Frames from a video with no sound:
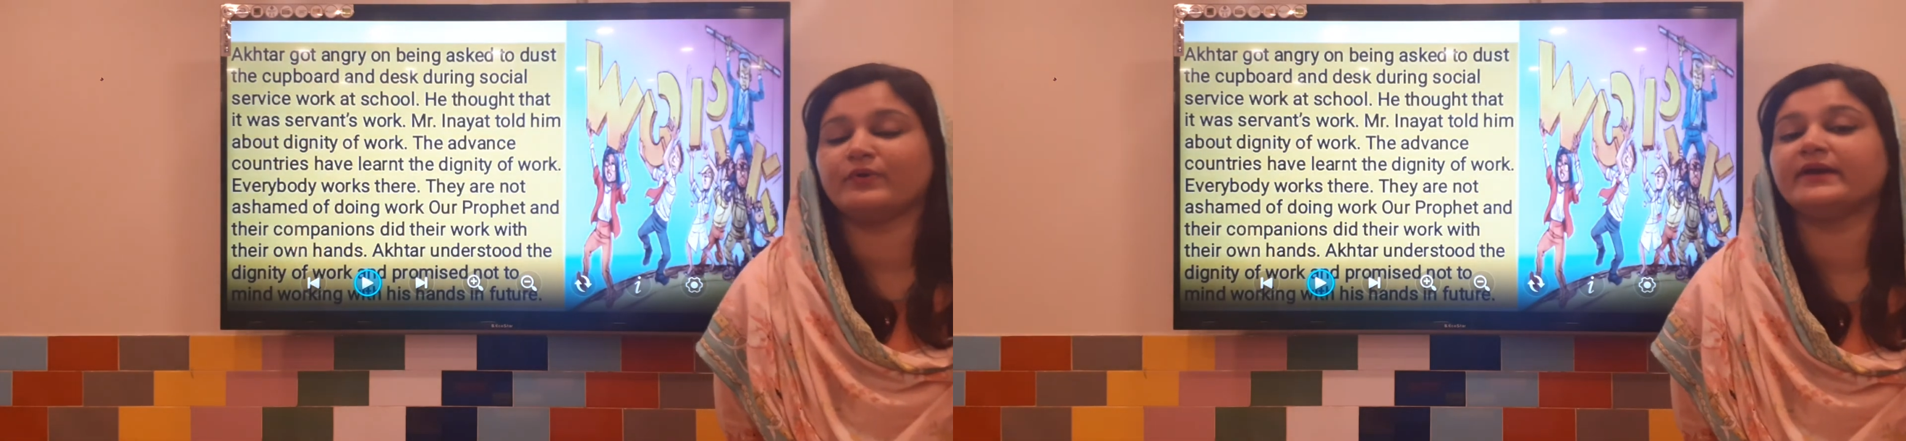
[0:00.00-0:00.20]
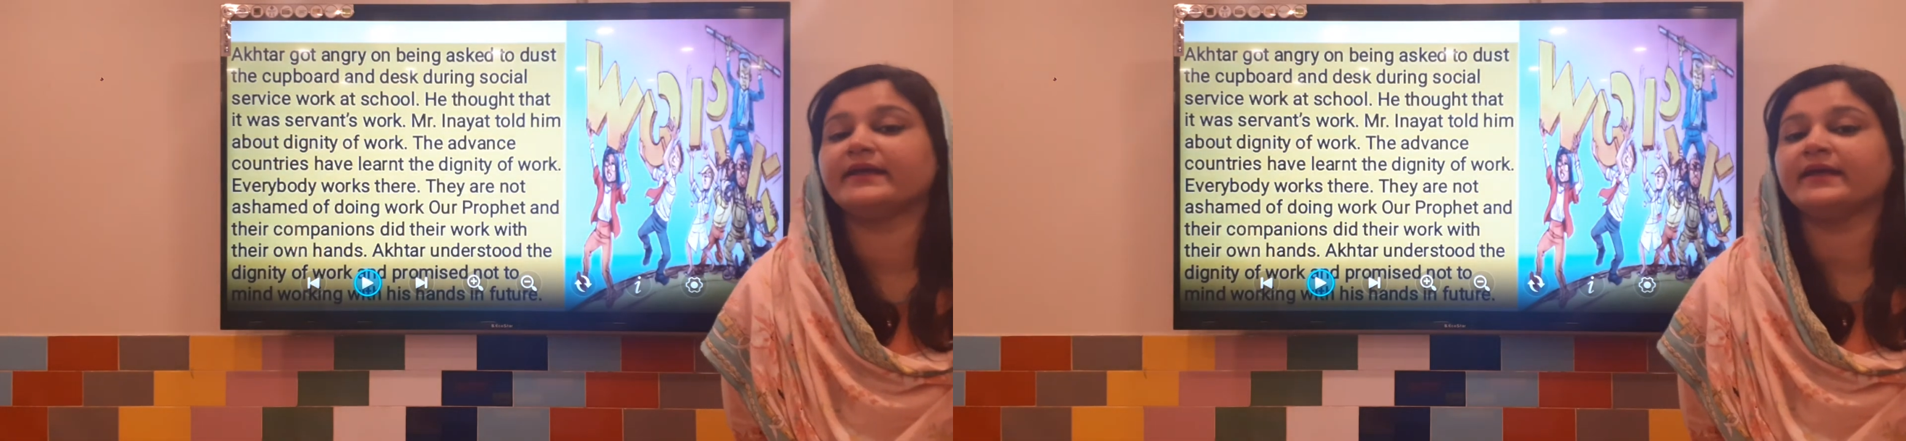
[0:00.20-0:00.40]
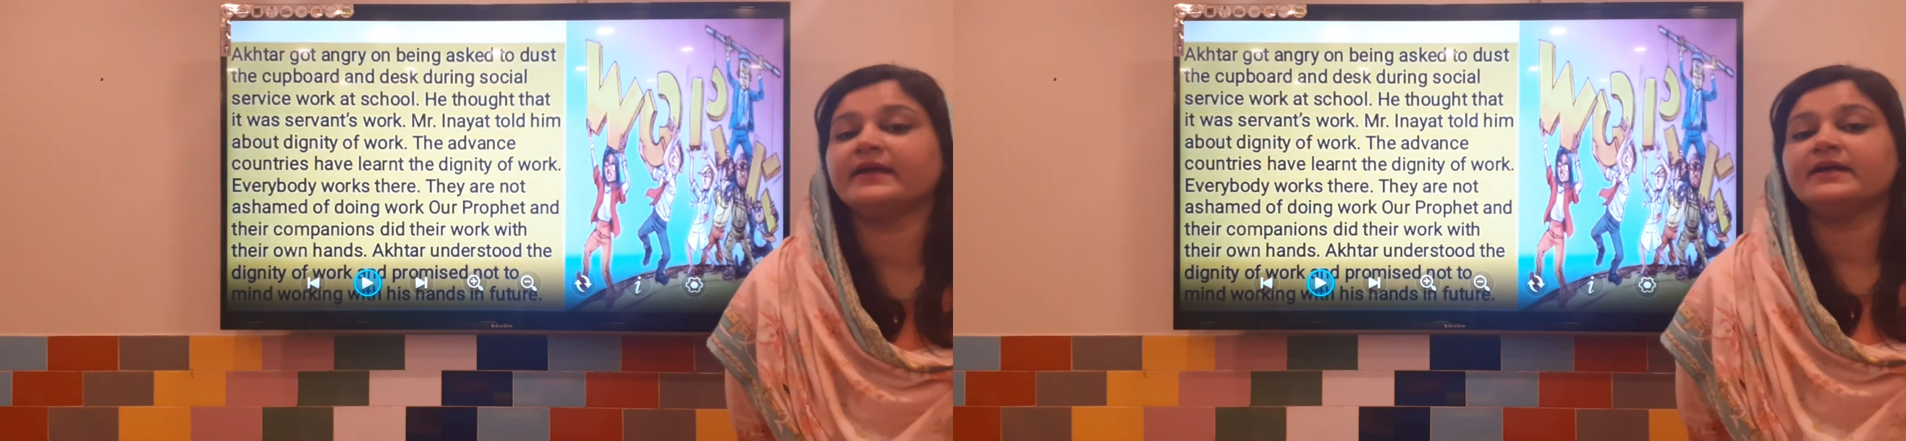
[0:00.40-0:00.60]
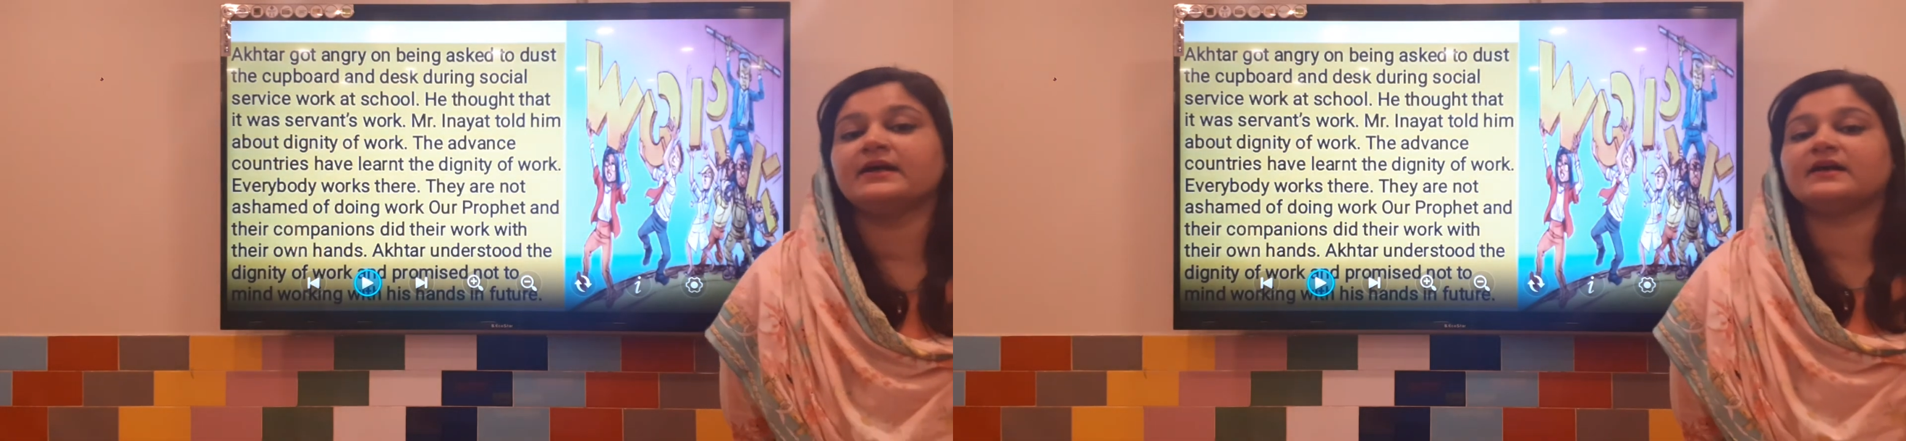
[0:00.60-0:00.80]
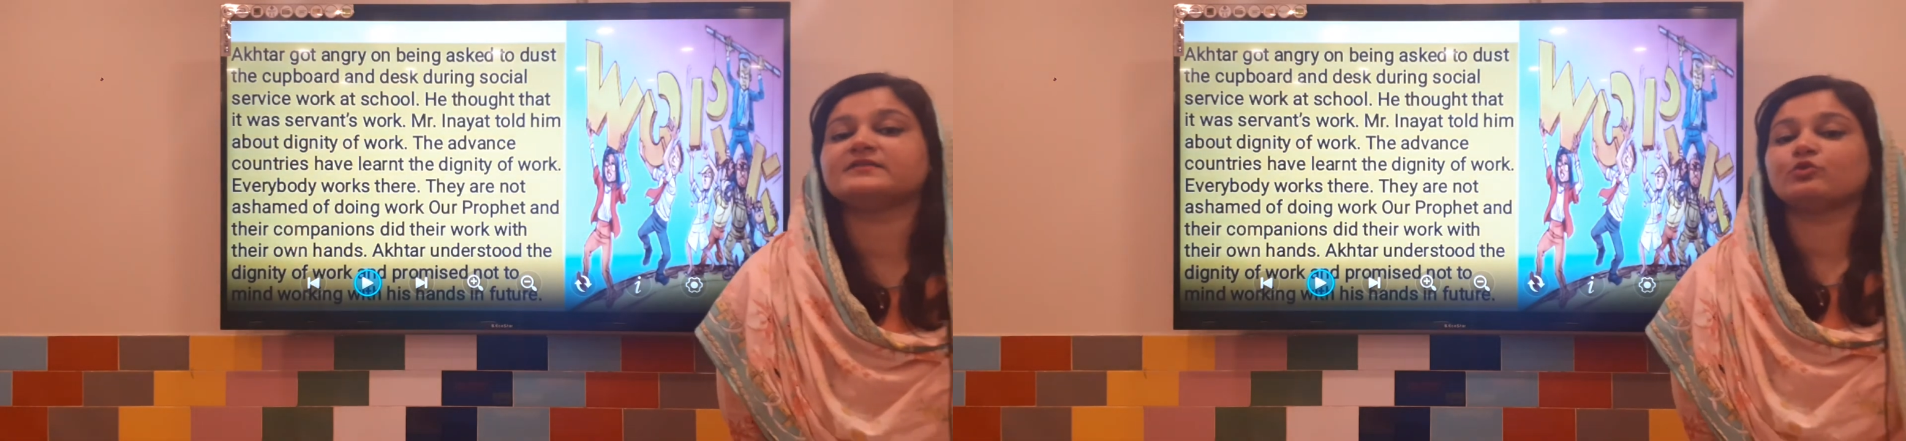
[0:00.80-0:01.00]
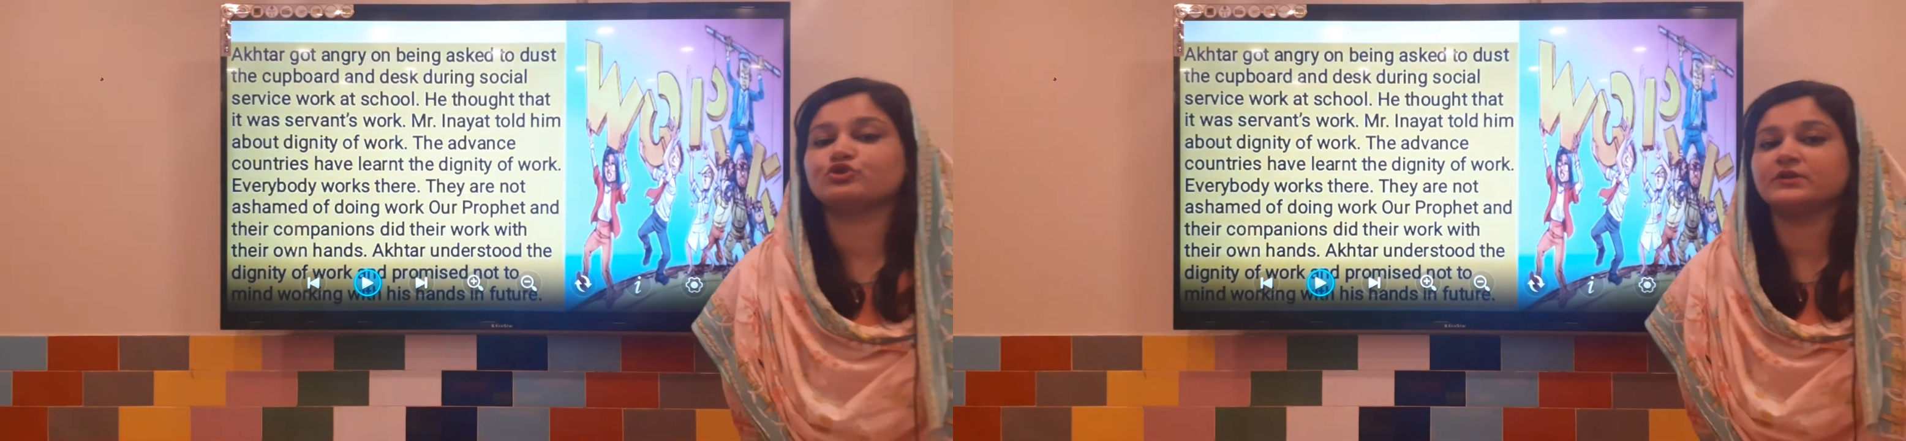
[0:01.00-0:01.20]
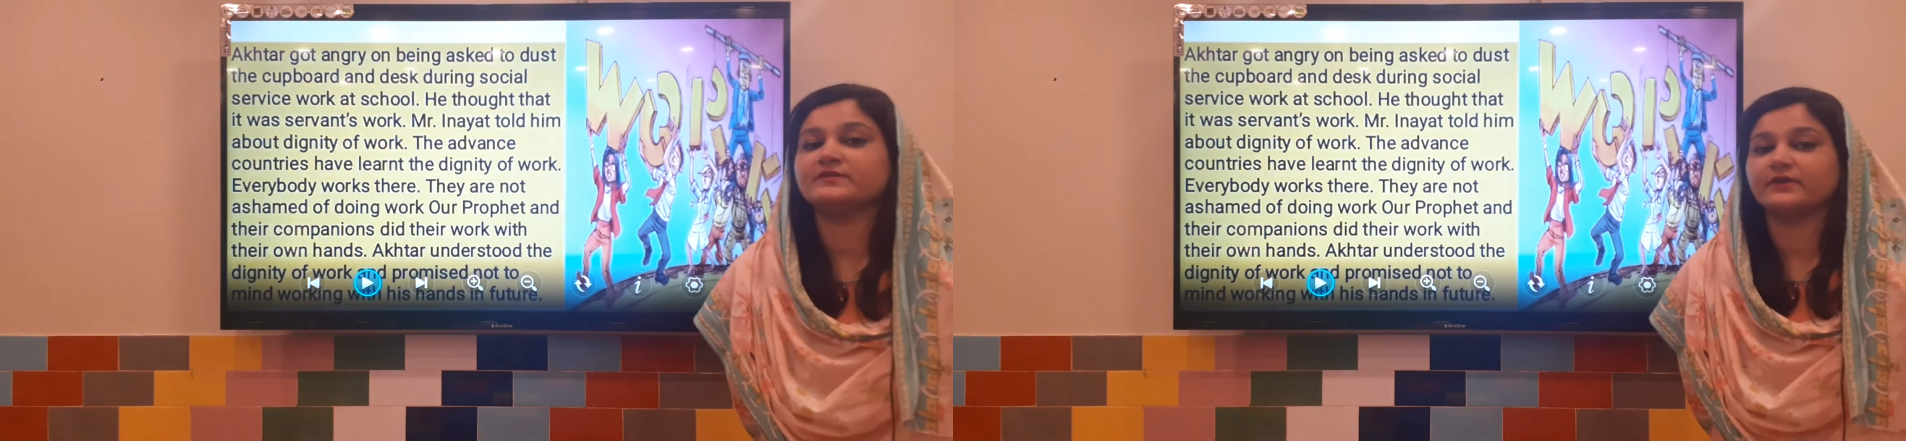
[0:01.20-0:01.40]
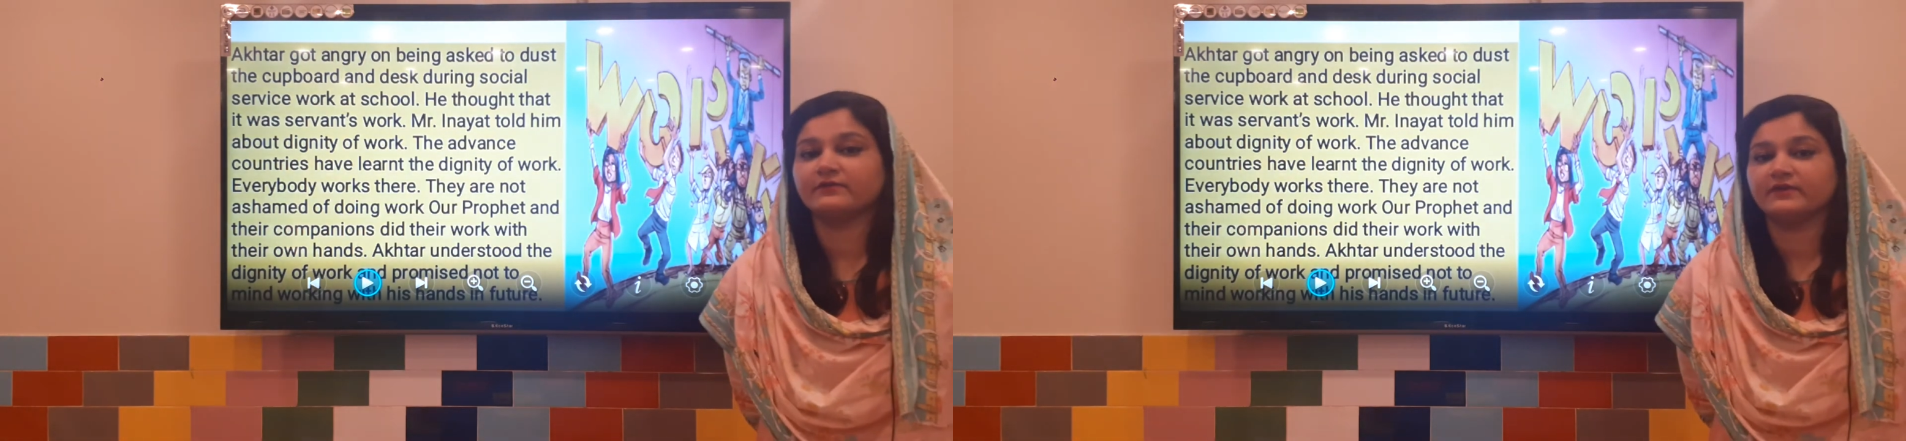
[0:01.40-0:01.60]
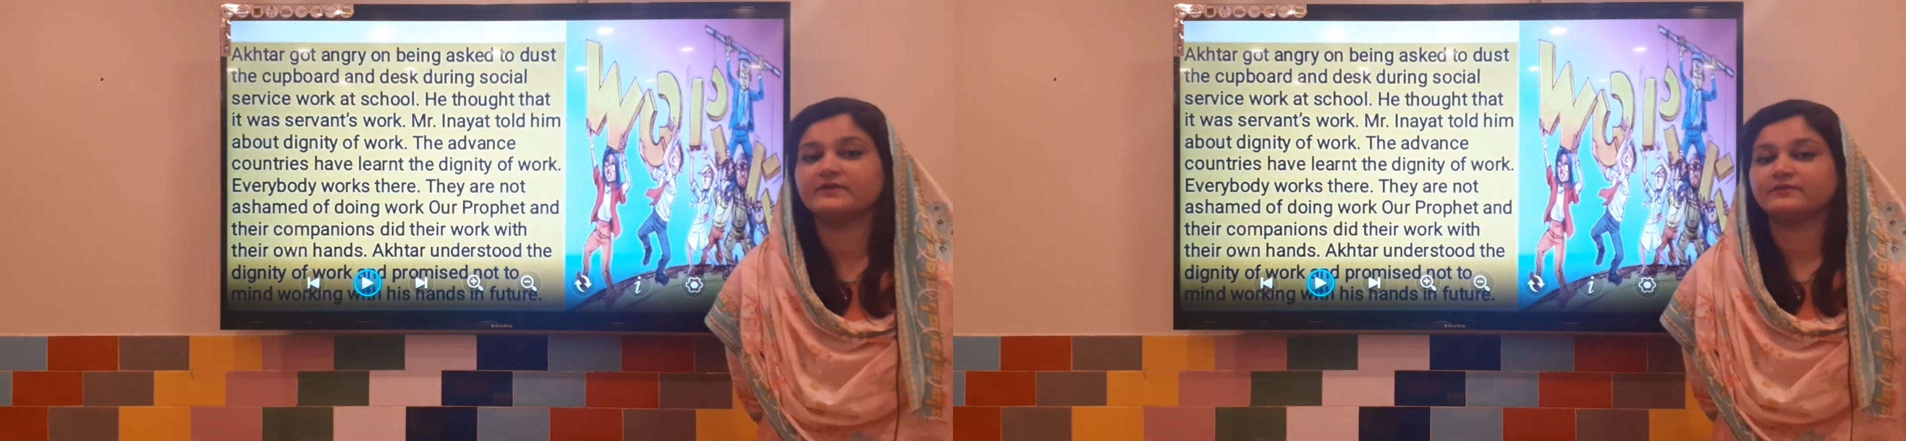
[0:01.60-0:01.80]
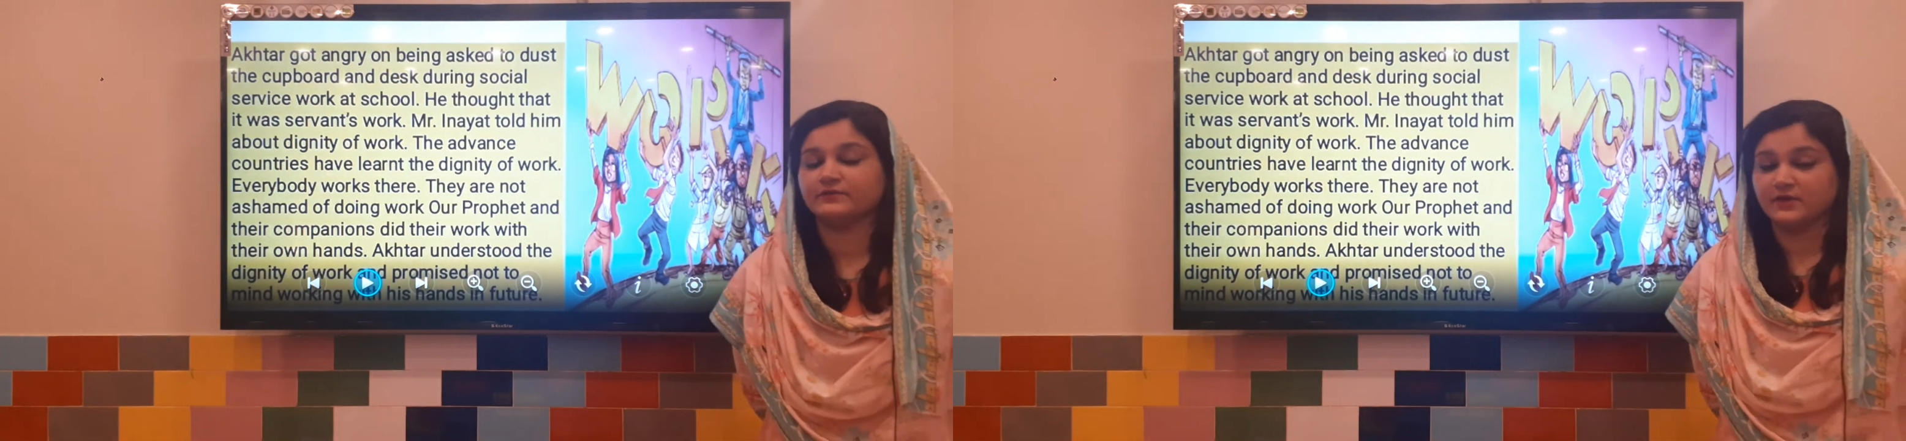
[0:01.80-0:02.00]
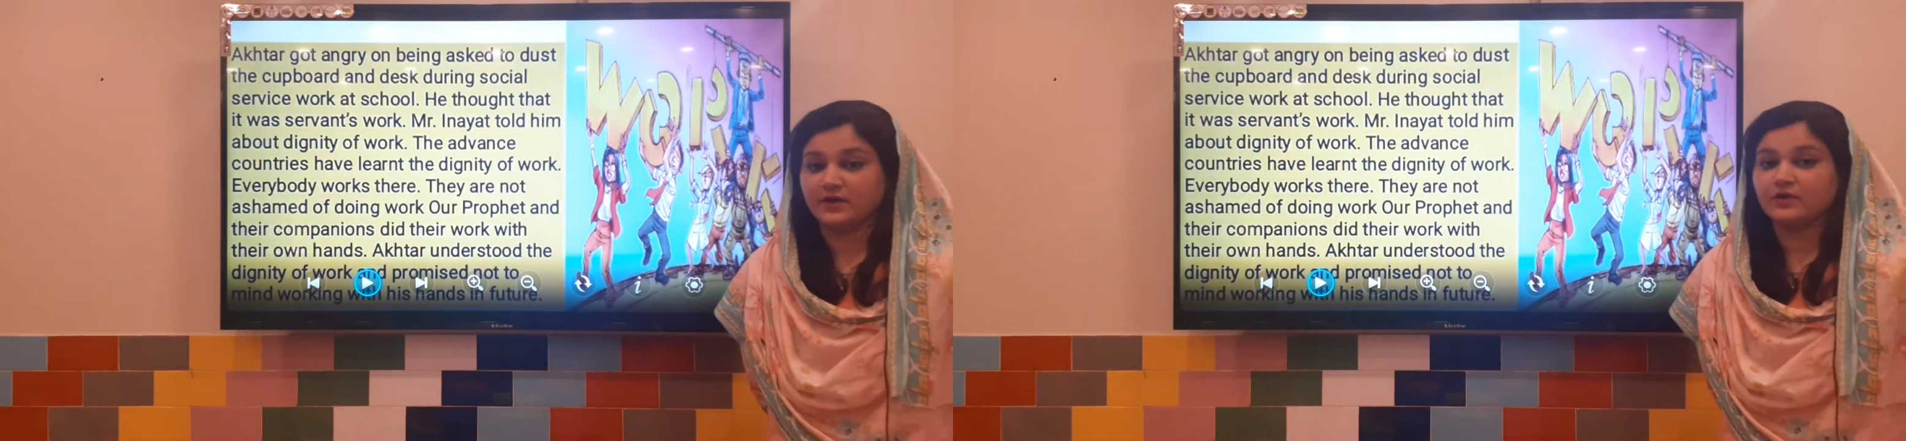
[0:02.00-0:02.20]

One day a social service